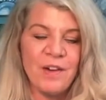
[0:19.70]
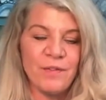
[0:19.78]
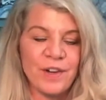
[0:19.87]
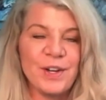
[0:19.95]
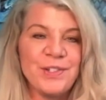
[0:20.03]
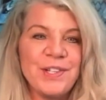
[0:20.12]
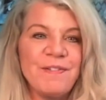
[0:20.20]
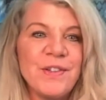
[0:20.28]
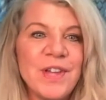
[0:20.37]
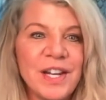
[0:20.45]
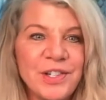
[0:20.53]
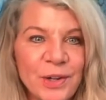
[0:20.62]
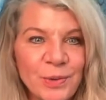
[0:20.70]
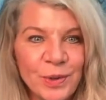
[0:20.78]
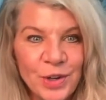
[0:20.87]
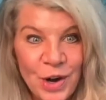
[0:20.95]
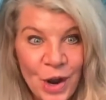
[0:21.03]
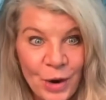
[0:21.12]
For those of you that don't
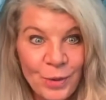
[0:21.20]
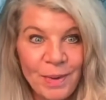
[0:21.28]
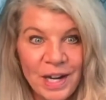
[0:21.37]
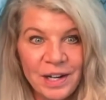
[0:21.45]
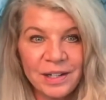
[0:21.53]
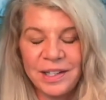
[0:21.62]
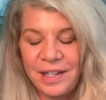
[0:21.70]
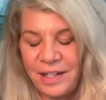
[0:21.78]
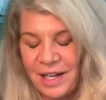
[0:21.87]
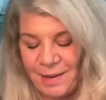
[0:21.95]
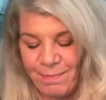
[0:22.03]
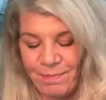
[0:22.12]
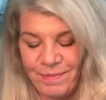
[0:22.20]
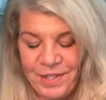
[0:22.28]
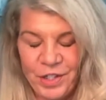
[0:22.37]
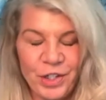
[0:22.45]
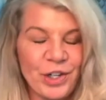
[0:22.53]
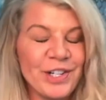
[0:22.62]
know Marilyn, I'm
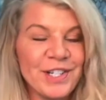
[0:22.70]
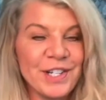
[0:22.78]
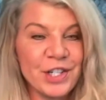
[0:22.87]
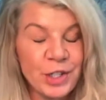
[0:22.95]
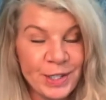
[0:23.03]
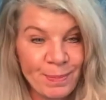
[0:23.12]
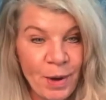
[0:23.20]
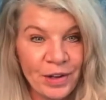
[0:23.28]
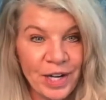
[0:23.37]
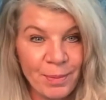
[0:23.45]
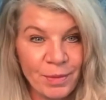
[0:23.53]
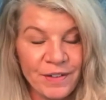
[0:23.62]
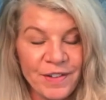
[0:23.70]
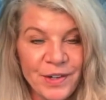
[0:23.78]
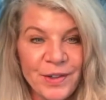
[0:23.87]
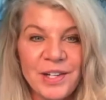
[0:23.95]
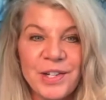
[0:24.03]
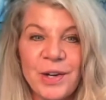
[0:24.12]
sure it's a small number of you
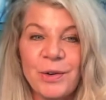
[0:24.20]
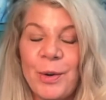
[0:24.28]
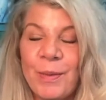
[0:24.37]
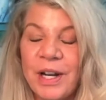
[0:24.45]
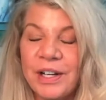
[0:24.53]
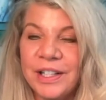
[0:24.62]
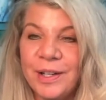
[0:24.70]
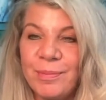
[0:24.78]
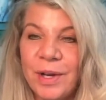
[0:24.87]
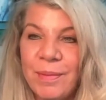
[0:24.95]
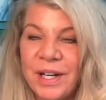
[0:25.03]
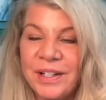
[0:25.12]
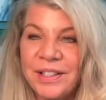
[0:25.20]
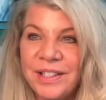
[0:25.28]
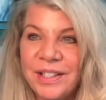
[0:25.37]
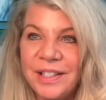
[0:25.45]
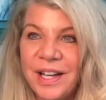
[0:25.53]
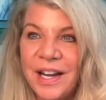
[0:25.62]
that don't know Marilyn, but Marilyn
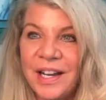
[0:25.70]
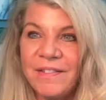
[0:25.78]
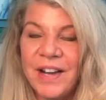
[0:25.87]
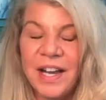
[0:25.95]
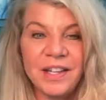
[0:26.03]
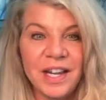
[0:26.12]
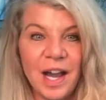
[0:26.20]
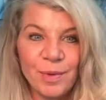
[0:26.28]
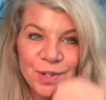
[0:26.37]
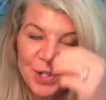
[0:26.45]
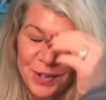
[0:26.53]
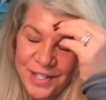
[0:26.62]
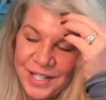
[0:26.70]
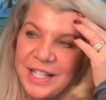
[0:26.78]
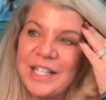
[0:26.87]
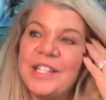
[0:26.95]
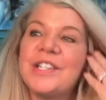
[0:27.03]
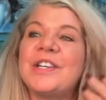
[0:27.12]
and I have had the
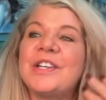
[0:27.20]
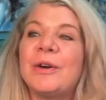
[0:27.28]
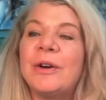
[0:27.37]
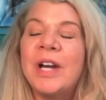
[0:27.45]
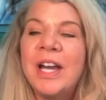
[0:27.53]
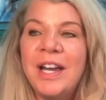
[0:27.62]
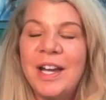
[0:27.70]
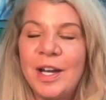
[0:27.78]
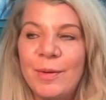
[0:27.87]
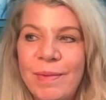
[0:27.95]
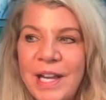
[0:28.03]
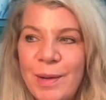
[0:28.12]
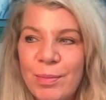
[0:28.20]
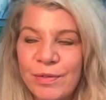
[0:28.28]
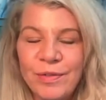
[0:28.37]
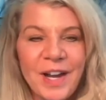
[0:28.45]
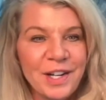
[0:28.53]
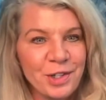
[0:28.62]
opportunity to be
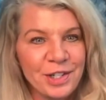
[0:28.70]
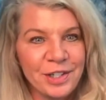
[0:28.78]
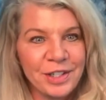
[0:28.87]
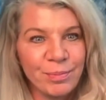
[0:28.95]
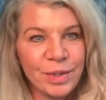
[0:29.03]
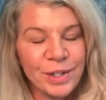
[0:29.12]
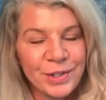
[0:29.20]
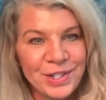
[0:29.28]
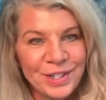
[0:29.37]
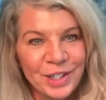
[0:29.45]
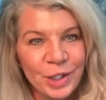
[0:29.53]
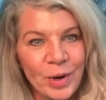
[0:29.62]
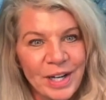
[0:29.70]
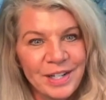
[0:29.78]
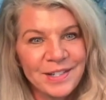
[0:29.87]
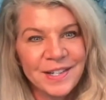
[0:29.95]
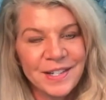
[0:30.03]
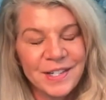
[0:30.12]
professional and personal
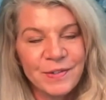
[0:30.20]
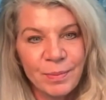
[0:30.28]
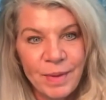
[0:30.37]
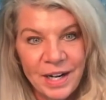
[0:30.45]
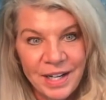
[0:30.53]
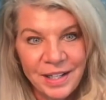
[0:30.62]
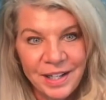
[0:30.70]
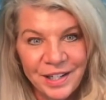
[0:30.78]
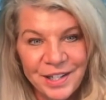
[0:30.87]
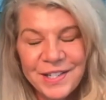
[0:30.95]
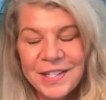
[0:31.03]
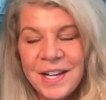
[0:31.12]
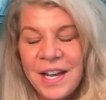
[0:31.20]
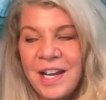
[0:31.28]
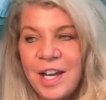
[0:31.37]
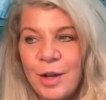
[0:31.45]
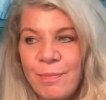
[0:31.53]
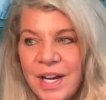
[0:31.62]
acquaintances for many years.
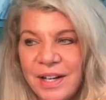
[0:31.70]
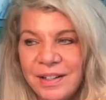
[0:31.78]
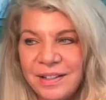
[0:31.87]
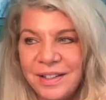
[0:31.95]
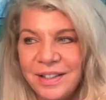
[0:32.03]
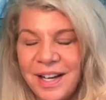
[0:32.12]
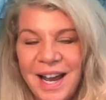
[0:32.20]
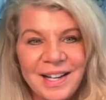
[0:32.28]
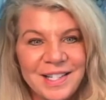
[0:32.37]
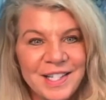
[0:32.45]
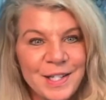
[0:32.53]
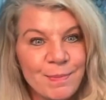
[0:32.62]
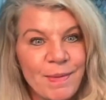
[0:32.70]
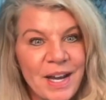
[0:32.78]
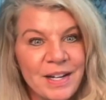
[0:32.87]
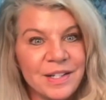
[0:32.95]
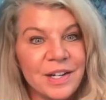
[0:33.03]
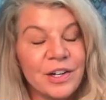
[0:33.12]
Marilyn has
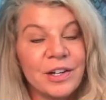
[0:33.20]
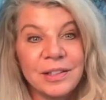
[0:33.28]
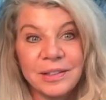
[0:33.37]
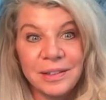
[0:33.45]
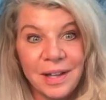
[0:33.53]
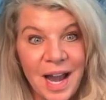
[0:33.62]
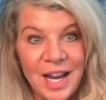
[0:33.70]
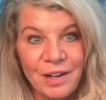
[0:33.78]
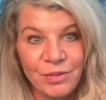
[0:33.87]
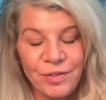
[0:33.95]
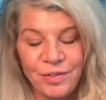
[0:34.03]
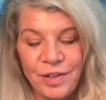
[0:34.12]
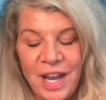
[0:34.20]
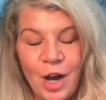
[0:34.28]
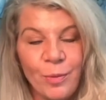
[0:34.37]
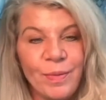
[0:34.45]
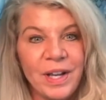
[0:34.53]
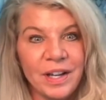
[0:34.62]
spent her life
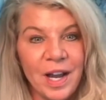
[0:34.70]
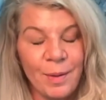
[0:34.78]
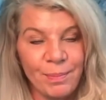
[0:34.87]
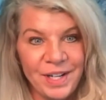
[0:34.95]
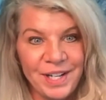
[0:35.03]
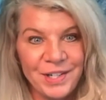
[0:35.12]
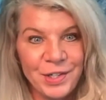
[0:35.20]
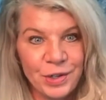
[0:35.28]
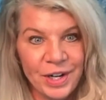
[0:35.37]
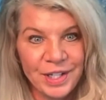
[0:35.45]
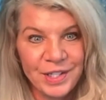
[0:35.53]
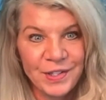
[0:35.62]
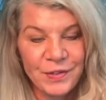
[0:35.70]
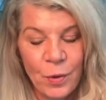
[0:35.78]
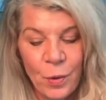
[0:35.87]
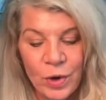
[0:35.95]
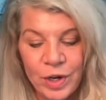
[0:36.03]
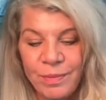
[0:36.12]
helping companies transform.